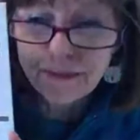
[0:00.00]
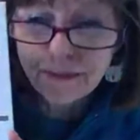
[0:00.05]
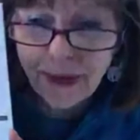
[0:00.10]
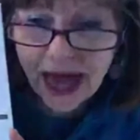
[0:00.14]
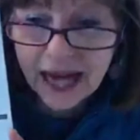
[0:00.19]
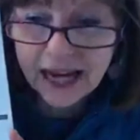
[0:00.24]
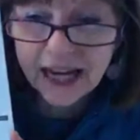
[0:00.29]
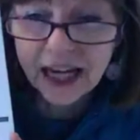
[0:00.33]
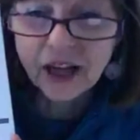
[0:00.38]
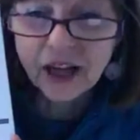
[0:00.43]

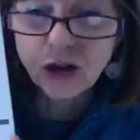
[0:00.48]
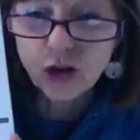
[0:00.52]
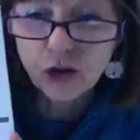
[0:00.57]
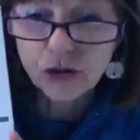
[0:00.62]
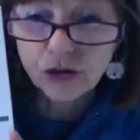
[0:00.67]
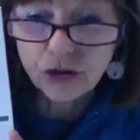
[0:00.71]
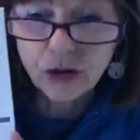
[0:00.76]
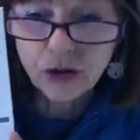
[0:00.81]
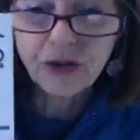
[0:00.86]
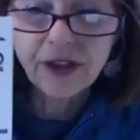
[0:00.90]
embedded
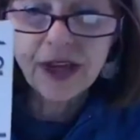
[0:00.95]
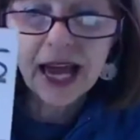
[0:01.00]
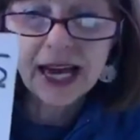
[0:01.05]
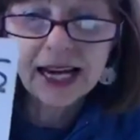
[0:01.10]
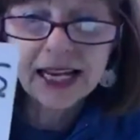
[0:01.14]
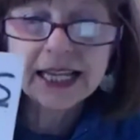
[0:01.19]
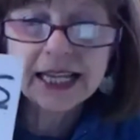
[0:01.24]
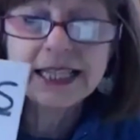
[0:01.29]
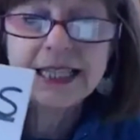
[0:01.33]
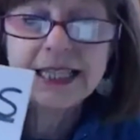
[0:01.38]
truth
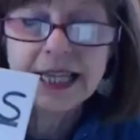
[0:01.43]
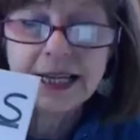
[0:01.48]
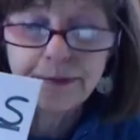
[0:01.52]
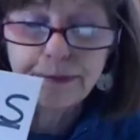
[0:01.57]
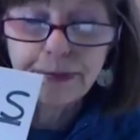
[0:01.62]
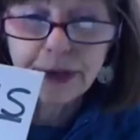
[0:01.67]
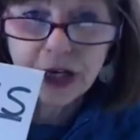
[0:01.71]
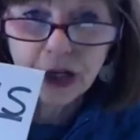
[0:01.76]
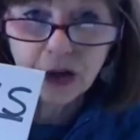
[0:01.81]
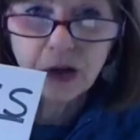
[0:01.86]
that is
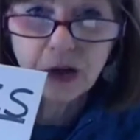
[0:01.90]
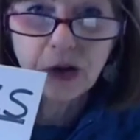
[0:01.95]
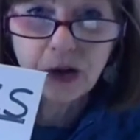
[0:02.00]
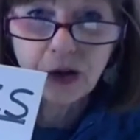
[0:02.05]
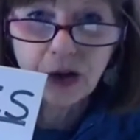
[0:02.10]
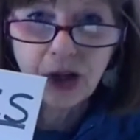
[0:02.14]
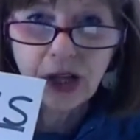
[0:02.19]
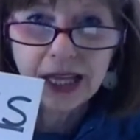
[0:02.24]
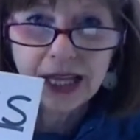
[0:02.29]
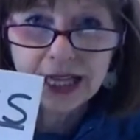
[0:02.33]

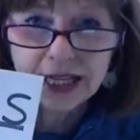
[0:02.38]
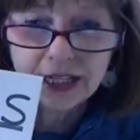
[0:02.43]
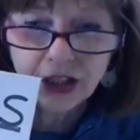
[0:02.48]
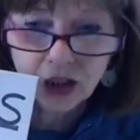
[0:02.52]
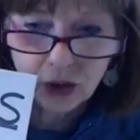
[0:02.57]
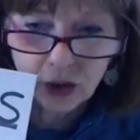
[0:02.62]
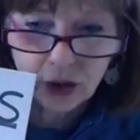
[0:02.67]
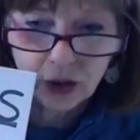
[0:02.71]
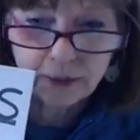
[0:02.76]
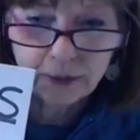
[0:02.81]
empirical
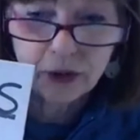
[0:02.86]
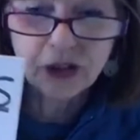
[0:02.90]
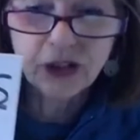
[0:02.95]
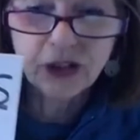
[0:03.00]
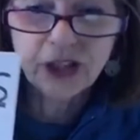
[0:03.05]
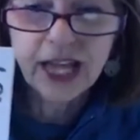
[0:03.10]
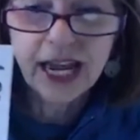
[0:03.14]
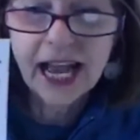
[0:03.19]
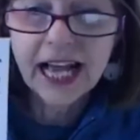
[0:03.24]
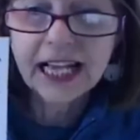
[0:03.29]
in
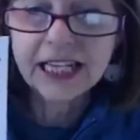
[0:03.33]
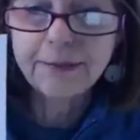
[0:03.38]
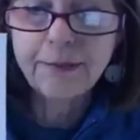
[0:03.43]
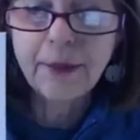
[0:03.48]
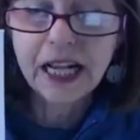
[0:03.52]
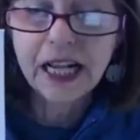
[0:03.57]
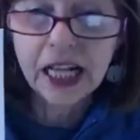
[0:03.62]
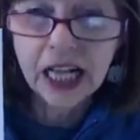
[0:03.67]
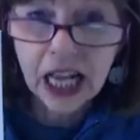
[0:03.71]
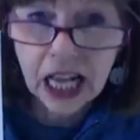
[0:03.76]
scriptures that has
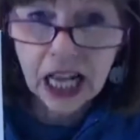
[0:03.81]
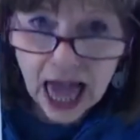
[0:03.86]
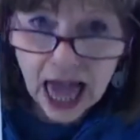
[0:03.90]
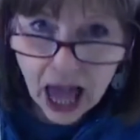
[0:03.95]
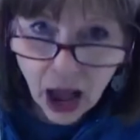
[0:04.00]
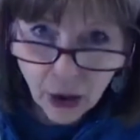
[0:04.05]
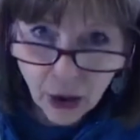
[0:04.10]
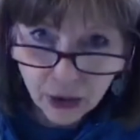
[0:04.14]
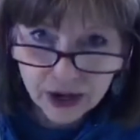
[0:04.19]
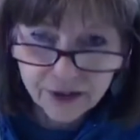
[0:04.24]
been
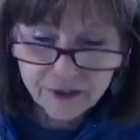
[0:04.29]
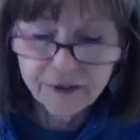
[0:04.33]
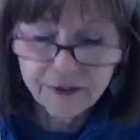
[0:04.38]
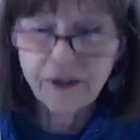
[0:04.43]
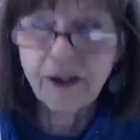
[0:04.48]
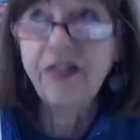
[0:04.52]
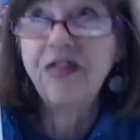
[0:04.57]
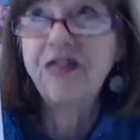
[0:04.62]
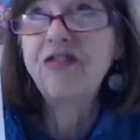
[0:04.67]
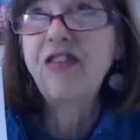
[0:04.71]
clouded
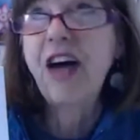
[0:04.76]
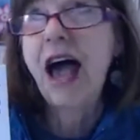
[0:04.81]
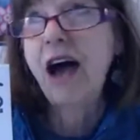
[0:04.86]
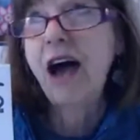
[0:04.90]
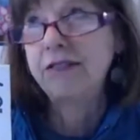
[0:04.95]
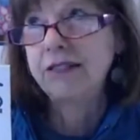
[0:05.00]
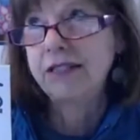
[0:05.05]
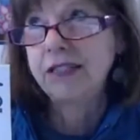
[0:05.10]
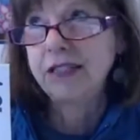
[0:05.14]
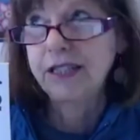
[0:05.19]
for
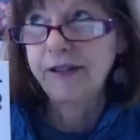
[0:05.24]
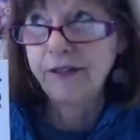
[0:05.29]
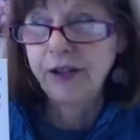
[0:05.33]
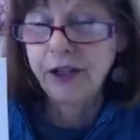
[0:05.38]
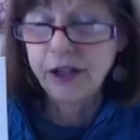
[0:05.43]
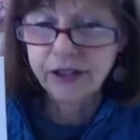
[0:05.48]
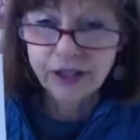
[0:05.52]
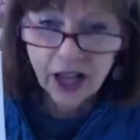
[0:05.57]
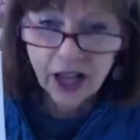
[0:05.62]
thousands of